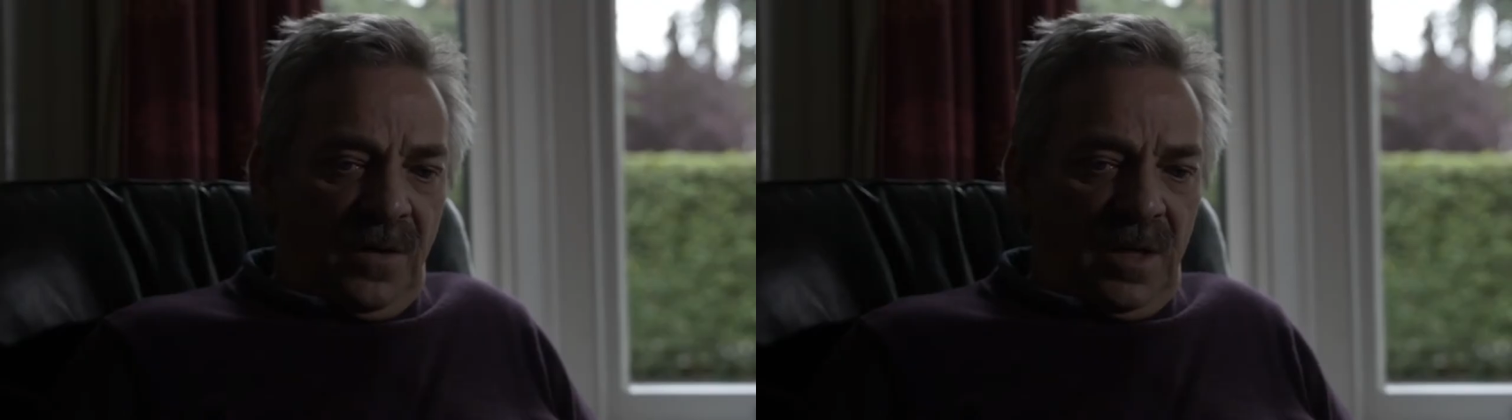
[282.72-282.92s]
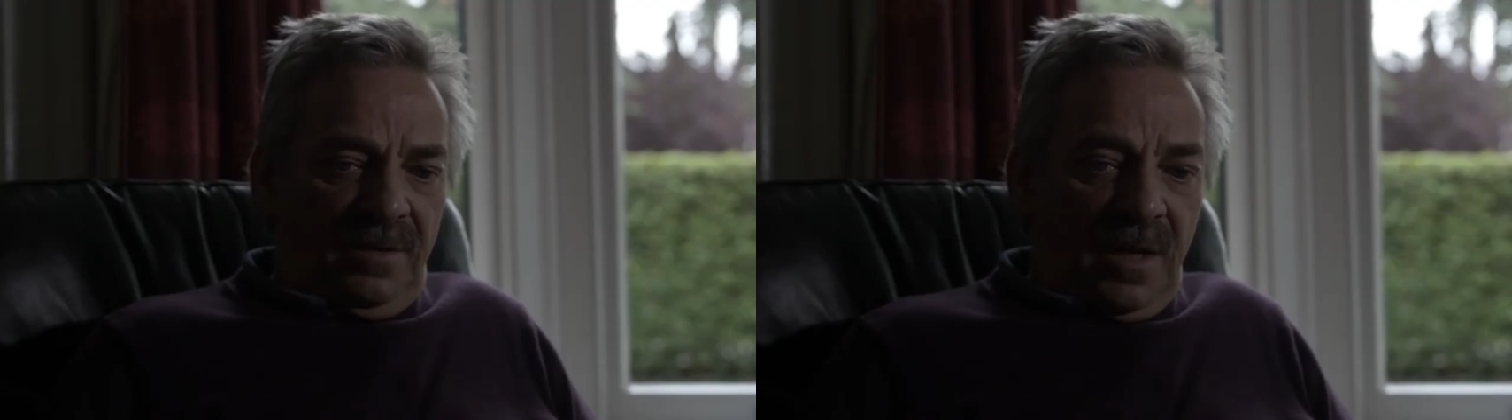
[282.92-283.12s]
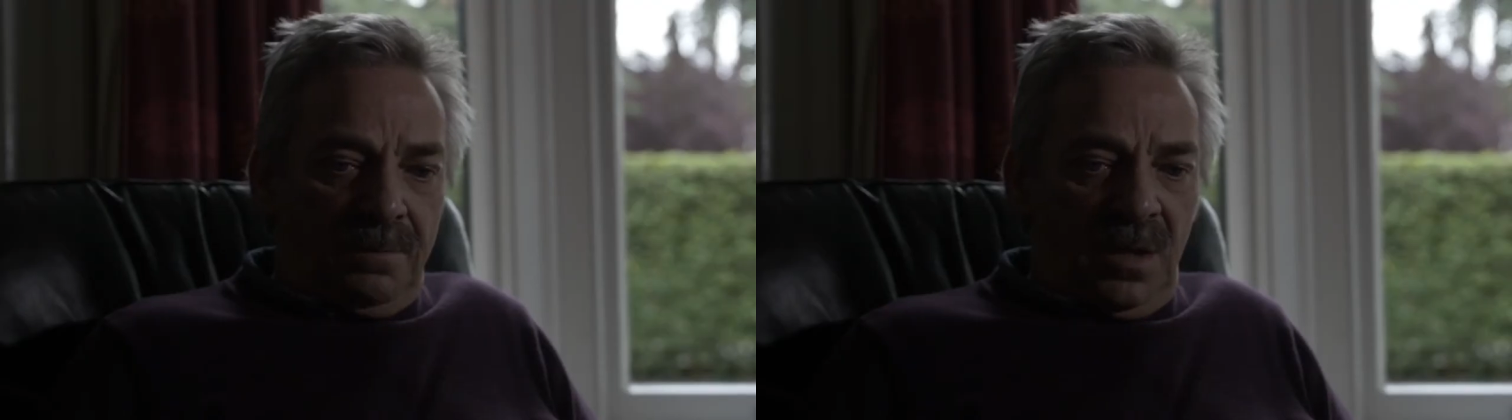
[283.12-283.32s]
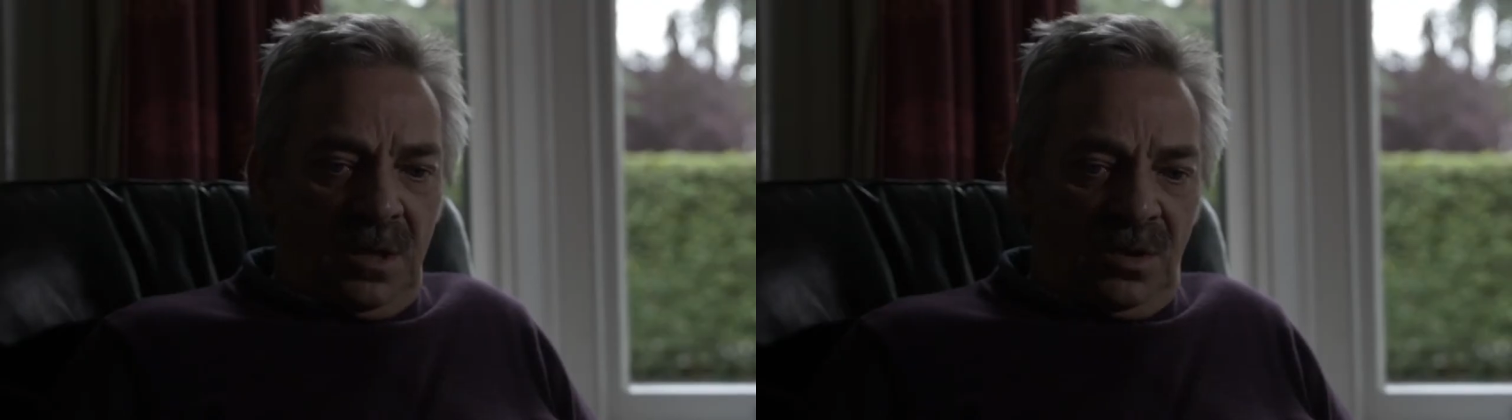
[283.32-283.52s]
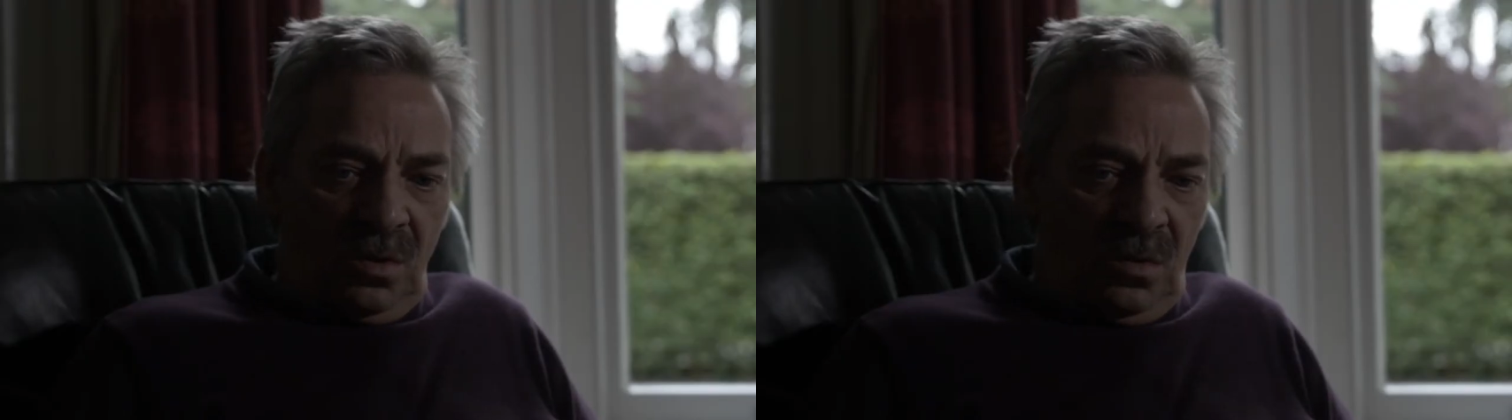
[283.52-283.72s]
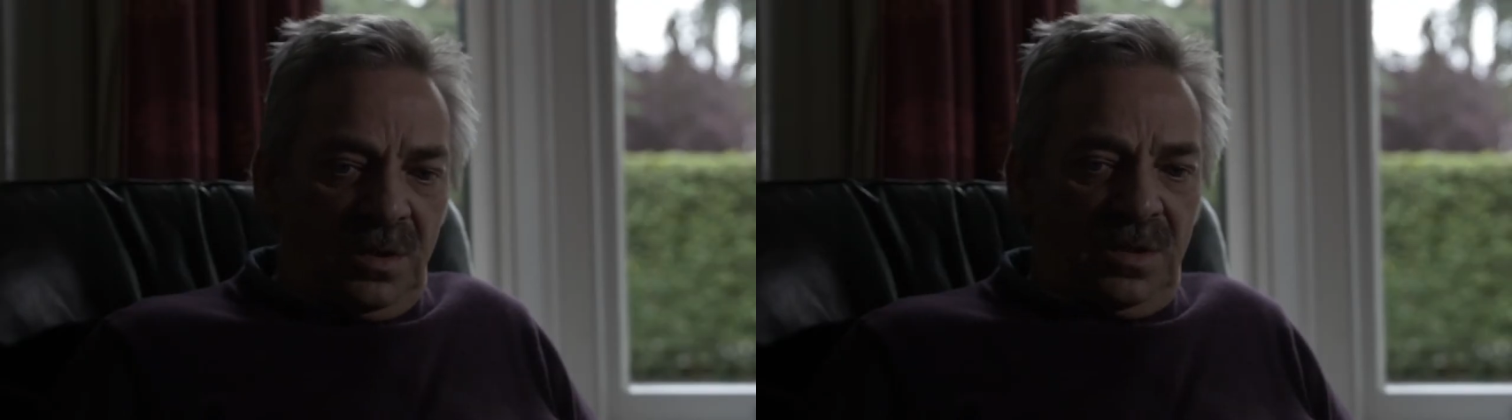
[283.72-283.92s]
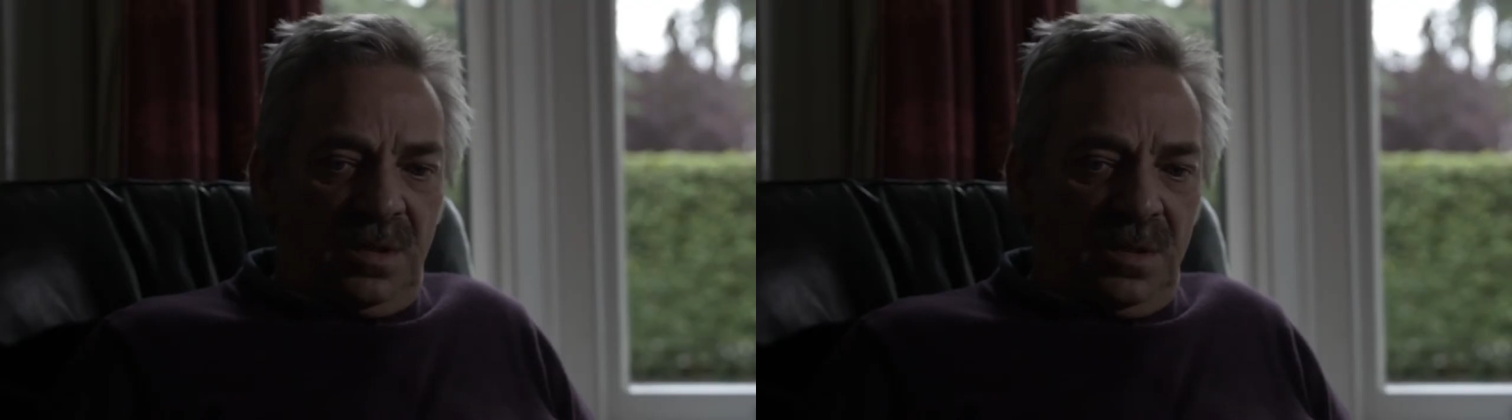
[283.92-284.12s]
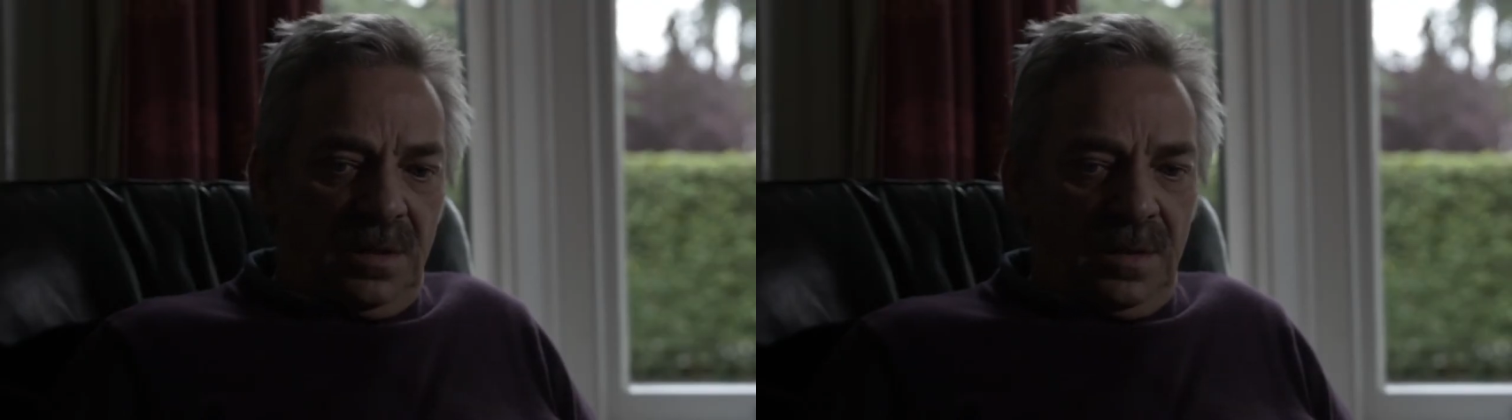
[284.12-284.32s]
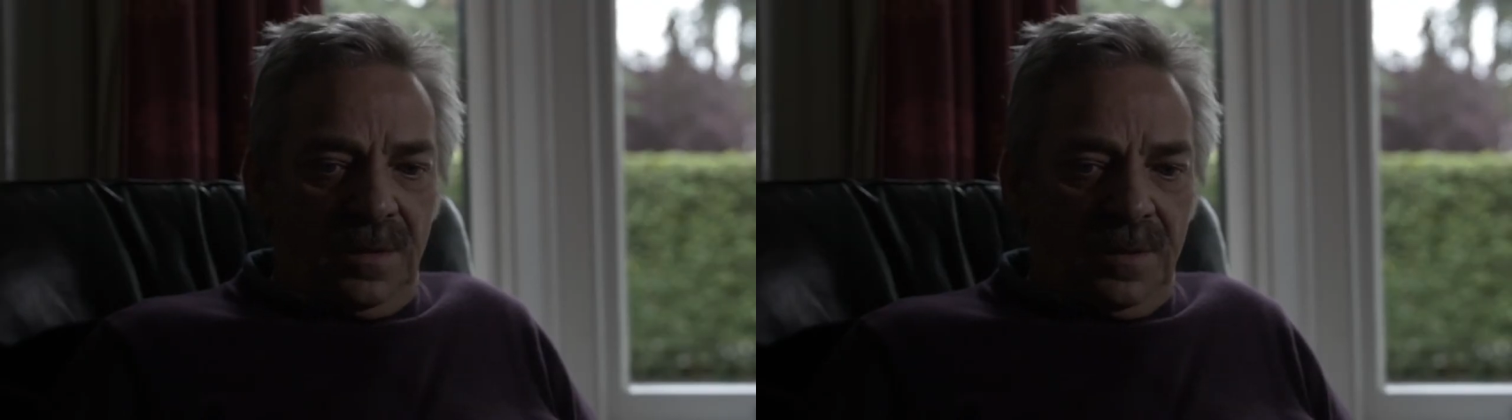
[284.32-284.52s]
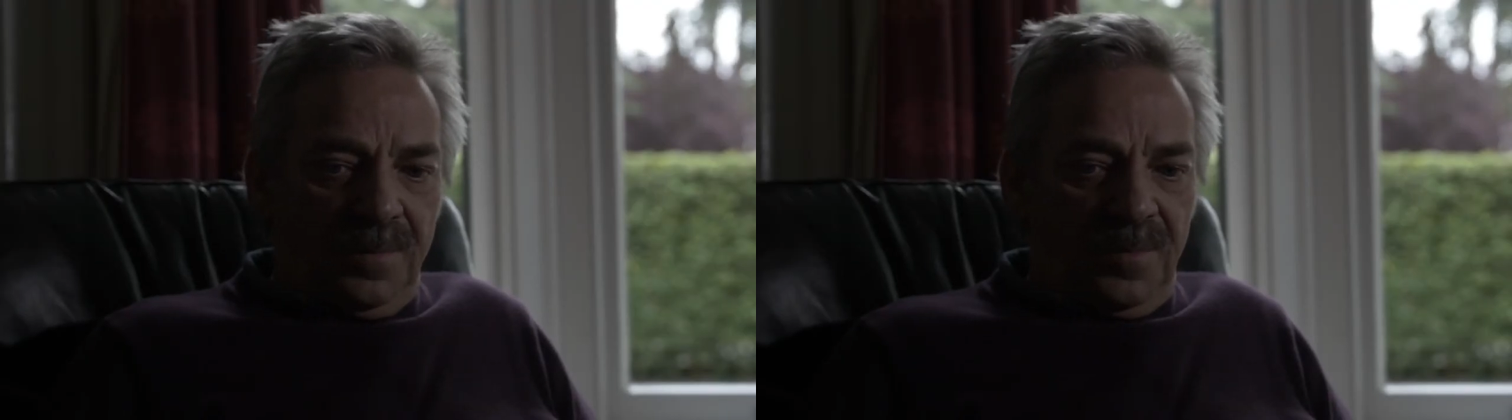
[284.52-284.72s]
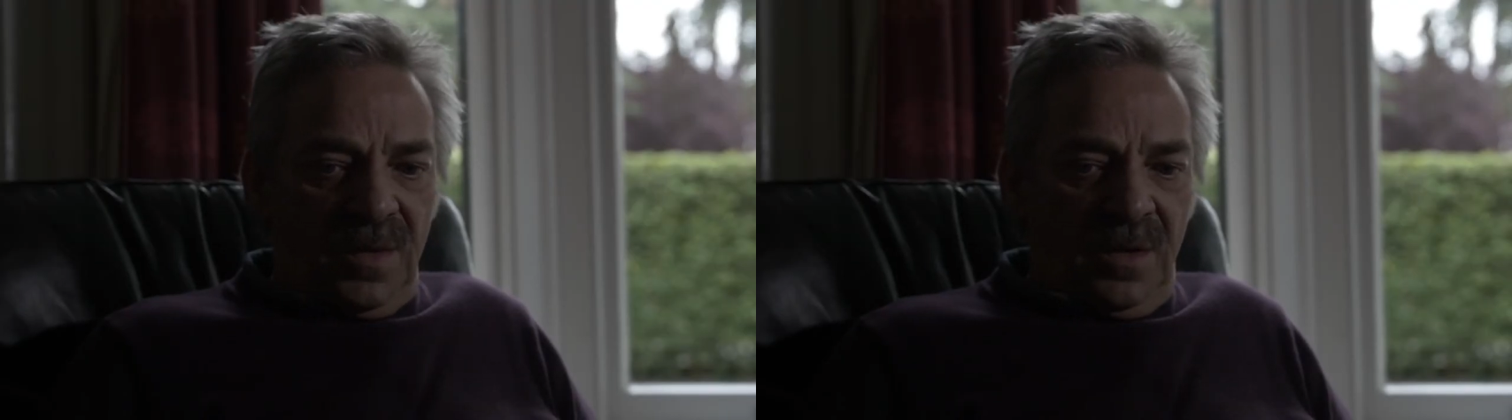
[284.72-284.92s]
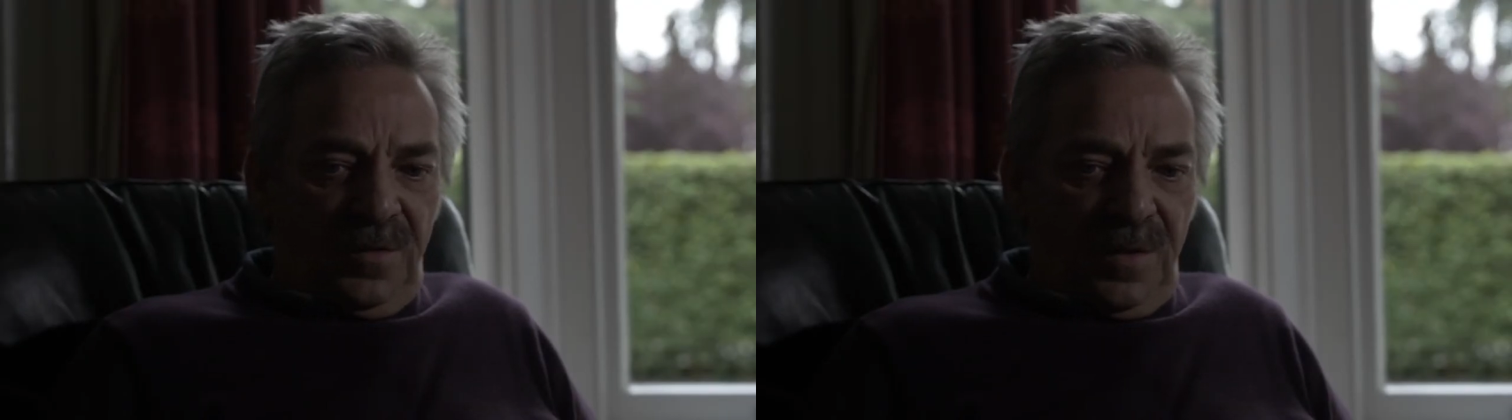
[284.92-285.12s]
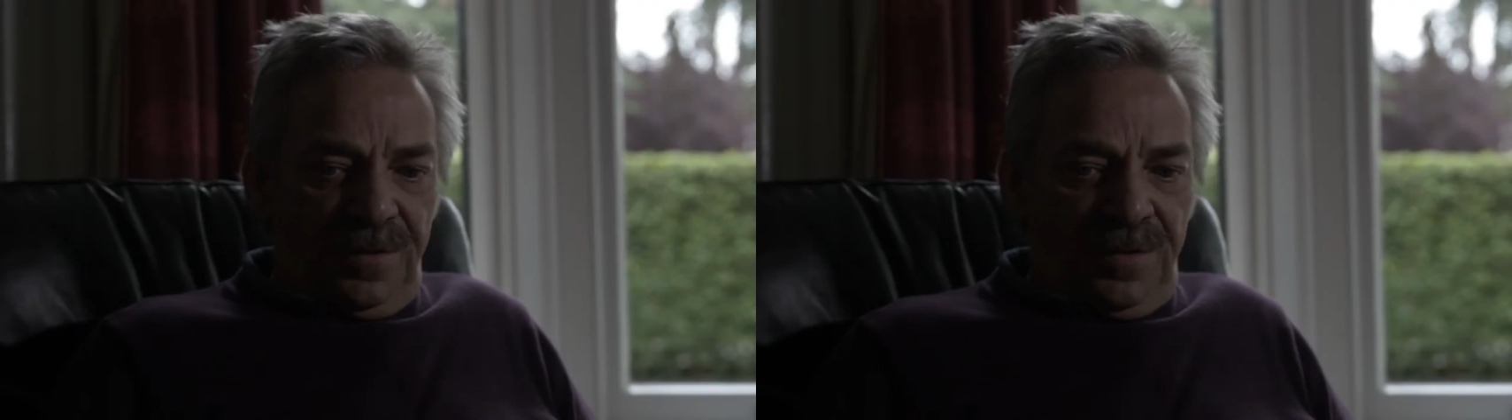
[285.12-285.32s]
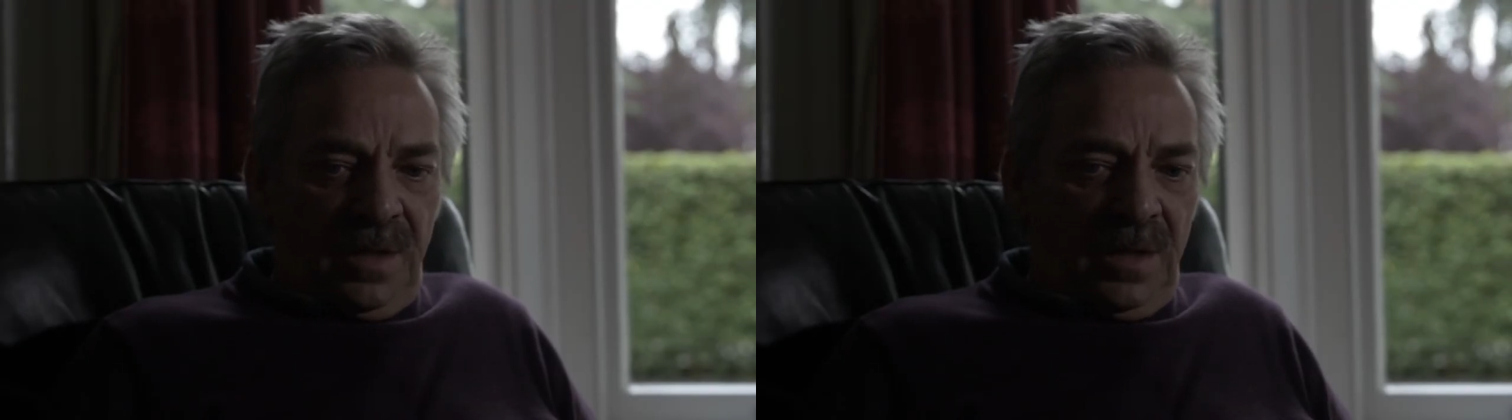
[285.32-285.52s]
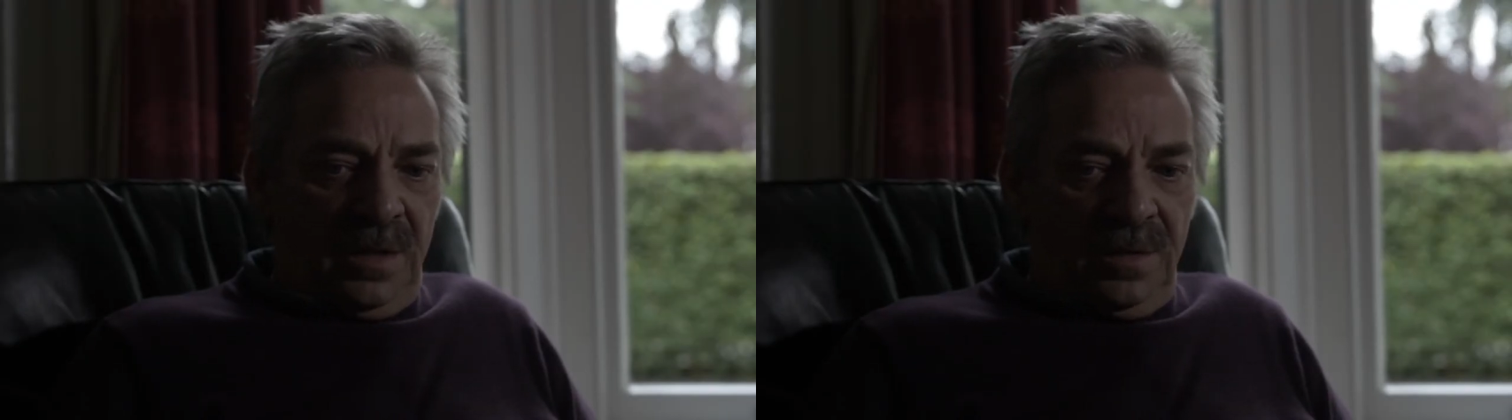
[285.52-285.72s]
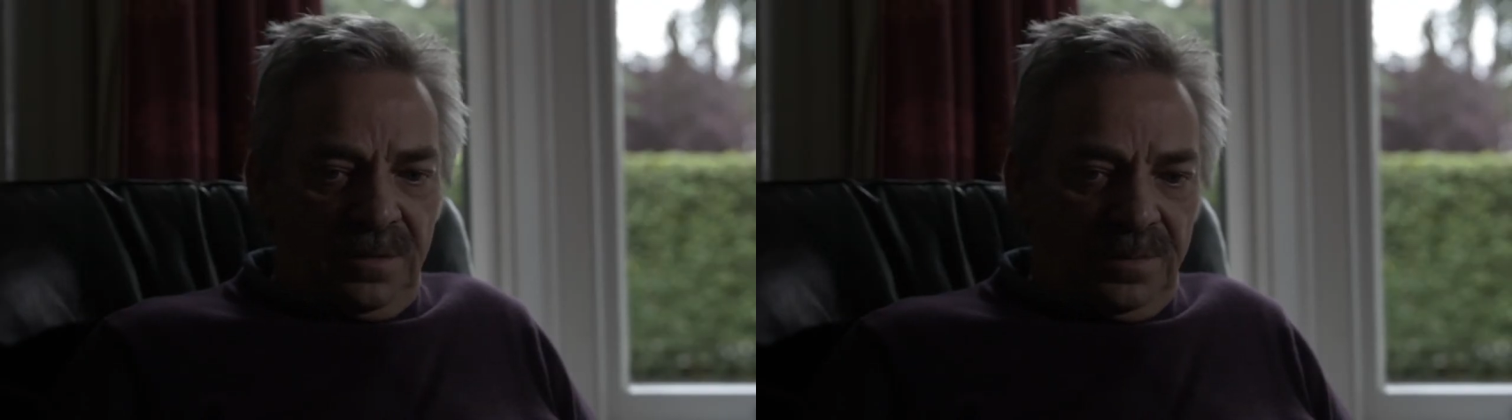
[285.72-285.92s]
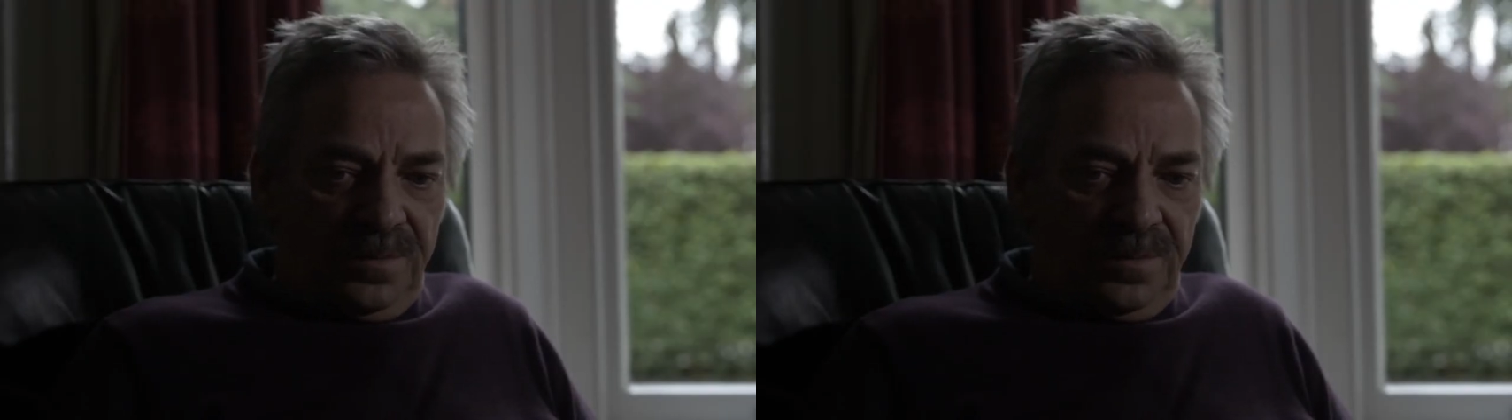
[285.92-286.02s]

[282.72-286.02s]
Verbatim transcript: I'd have had my choice at 15,